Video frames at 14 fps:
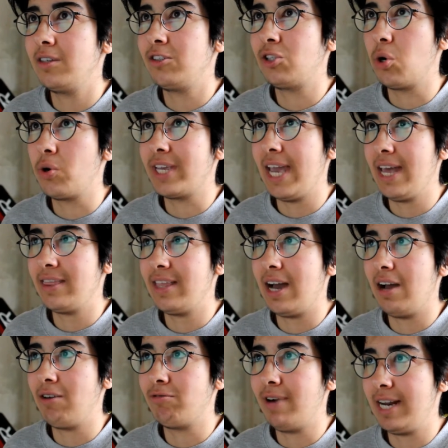So get
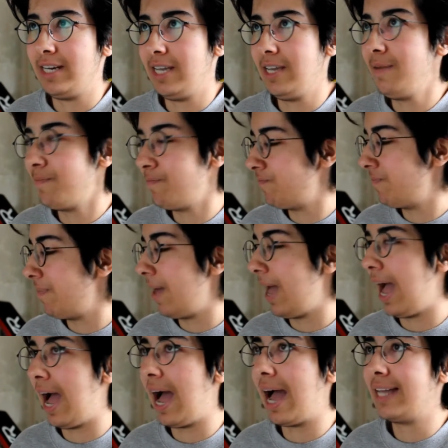that ready.
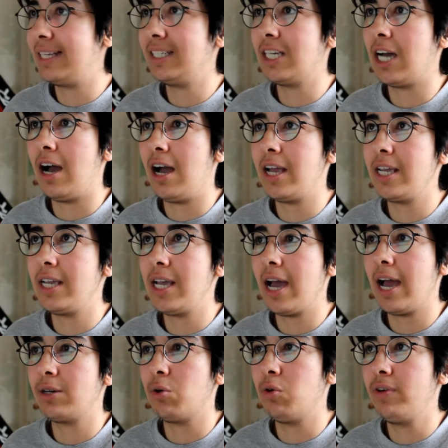And I
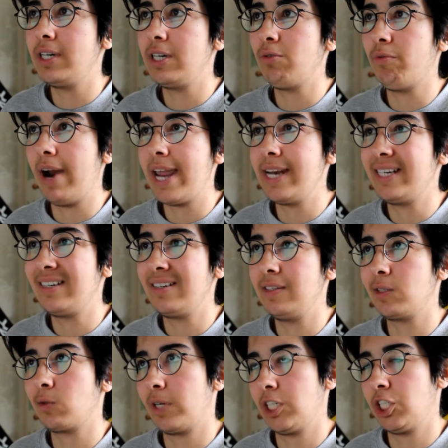had already read
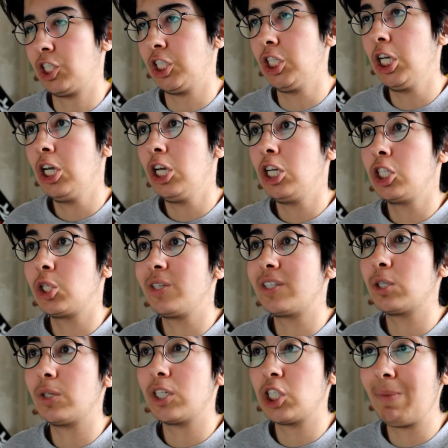this question. So it's
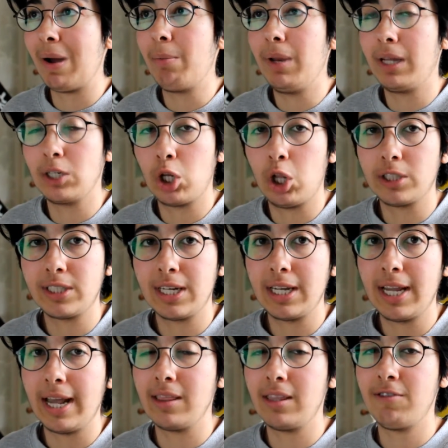a question about blood
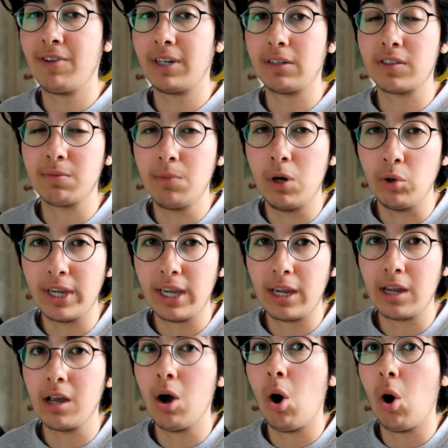clotting and the effect of
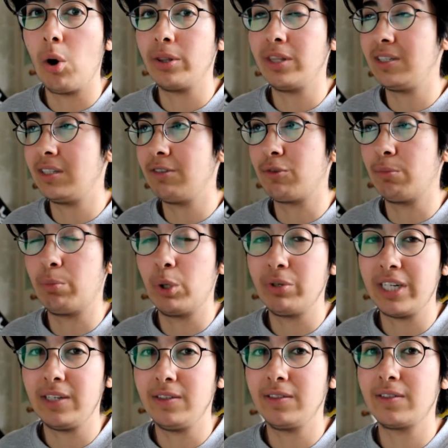smoking on these different
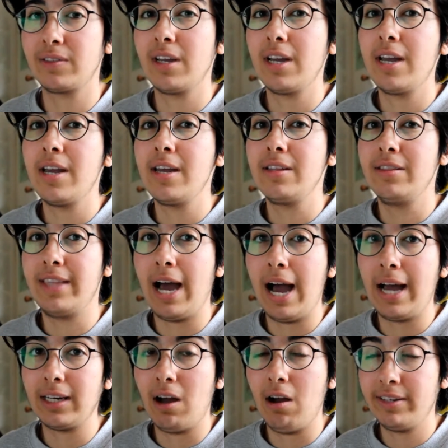proteins
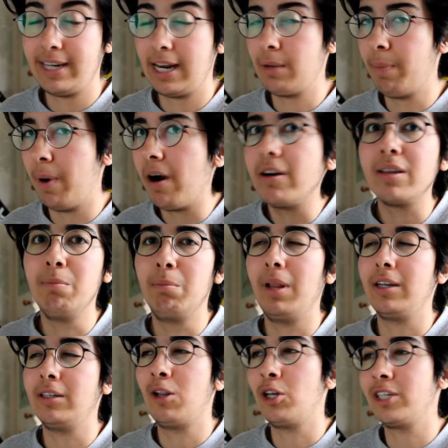that take part in
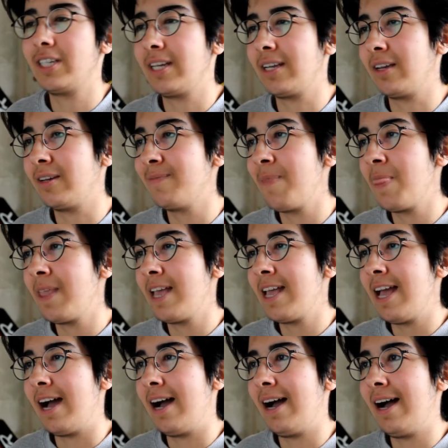blood clotting.
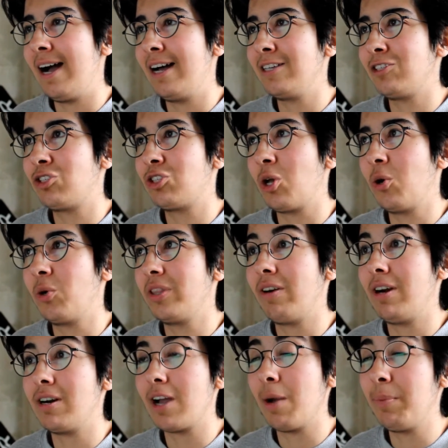So there
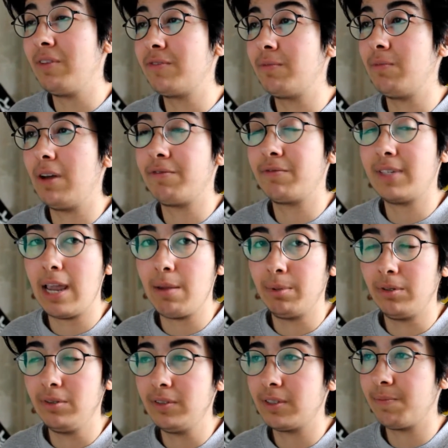are a couple of
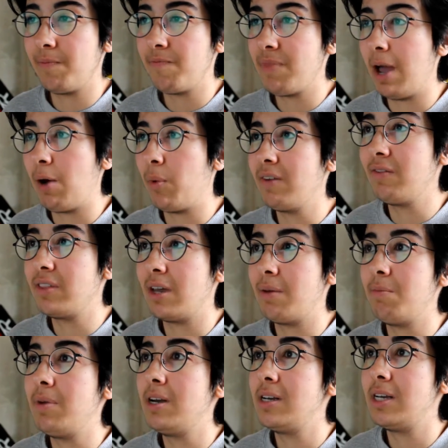tables, and of
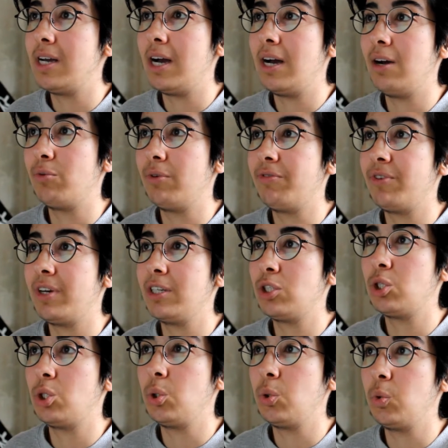them
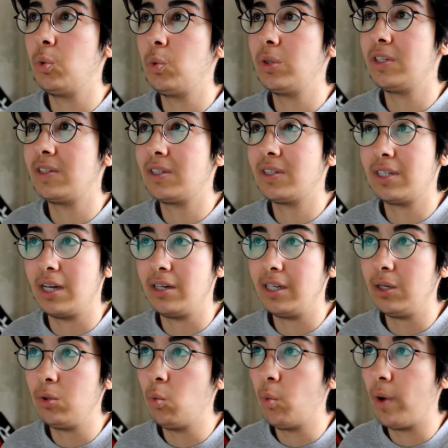refers to this
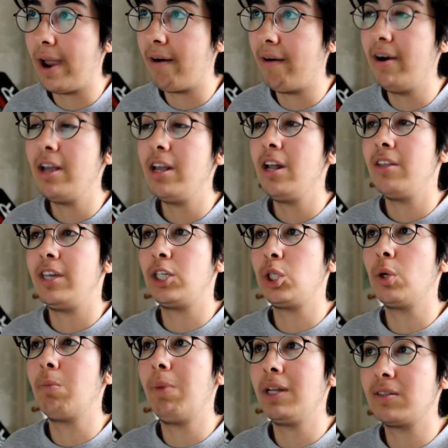study where they
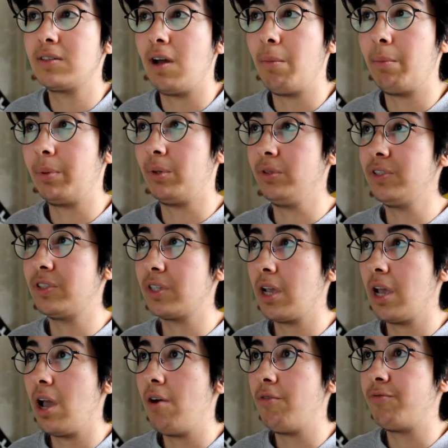took blood samples
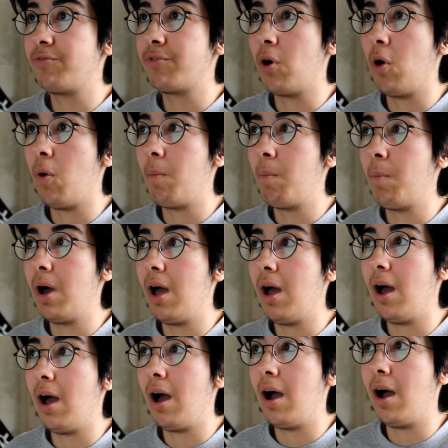from
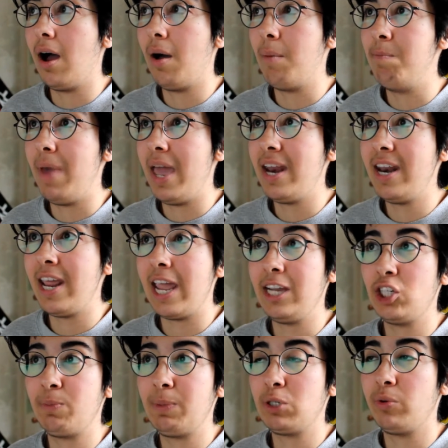men
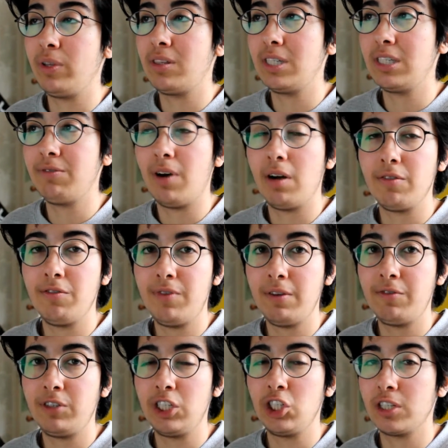aged between 35 and
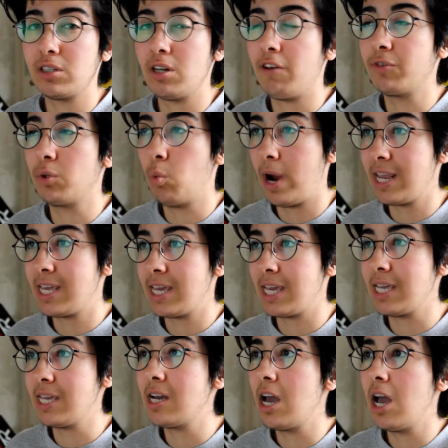50 just after
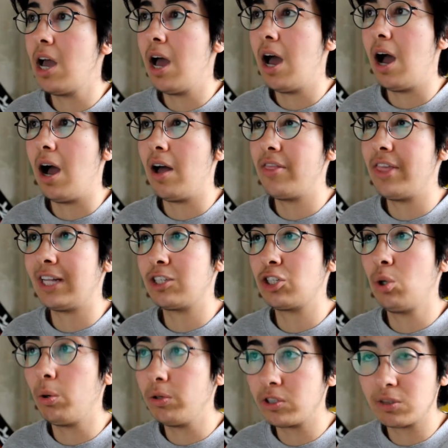waking. That's
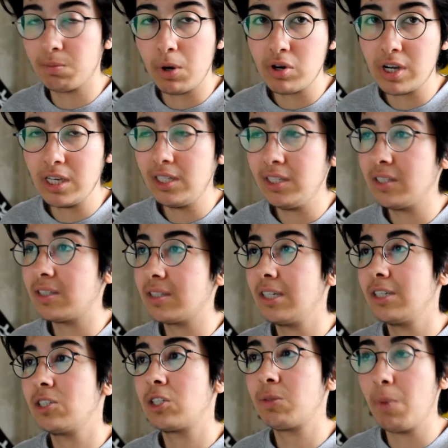non-smokers,
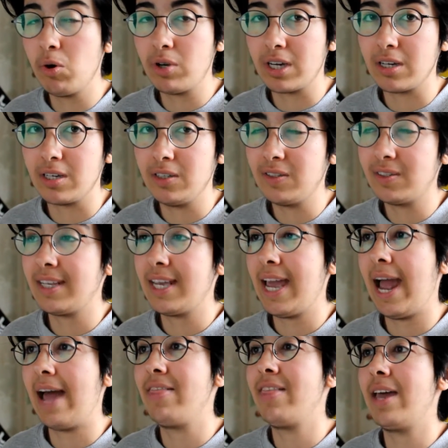smokers,
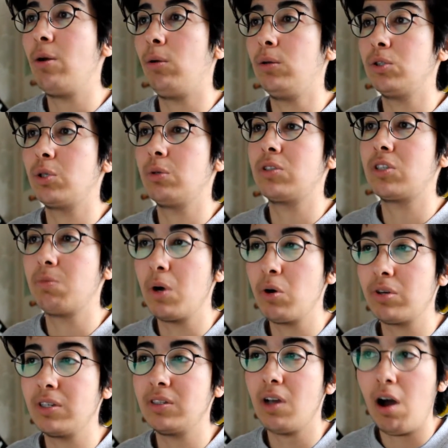and then also
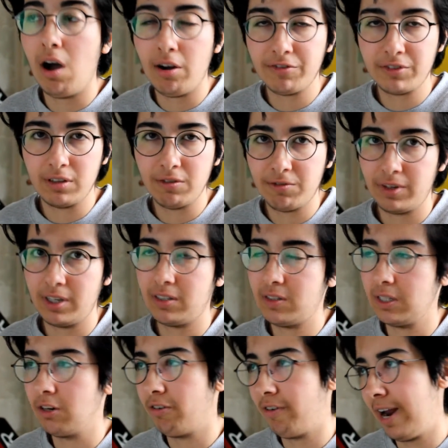smokers after the first
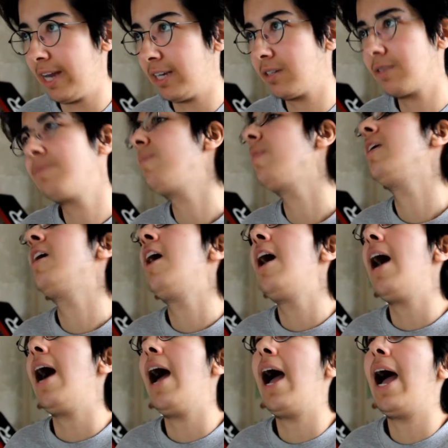cigarette.
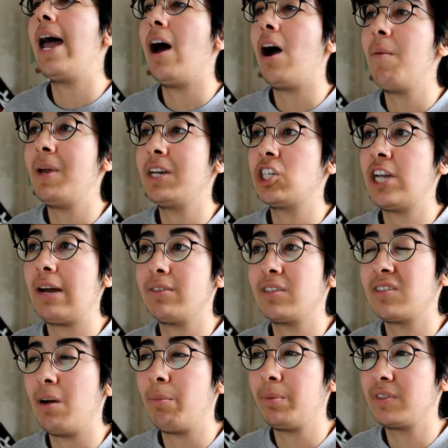And I mentioned how the
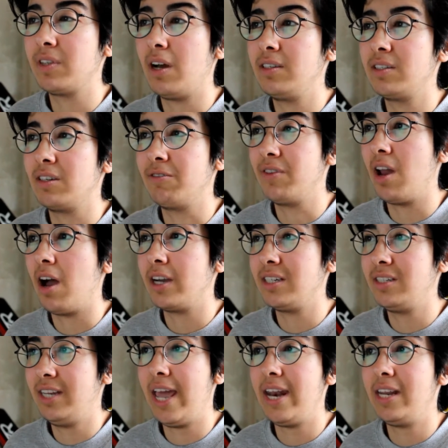sample size of 9,
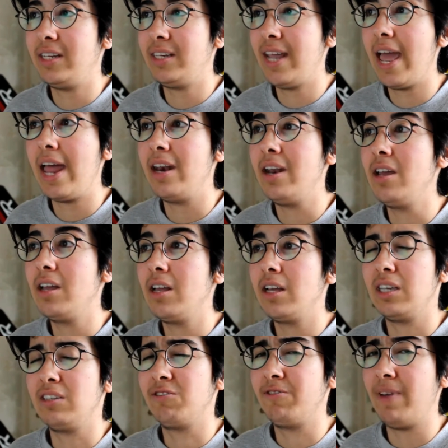10, and 10
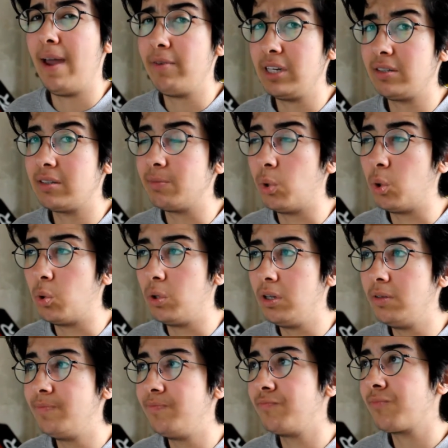is very small.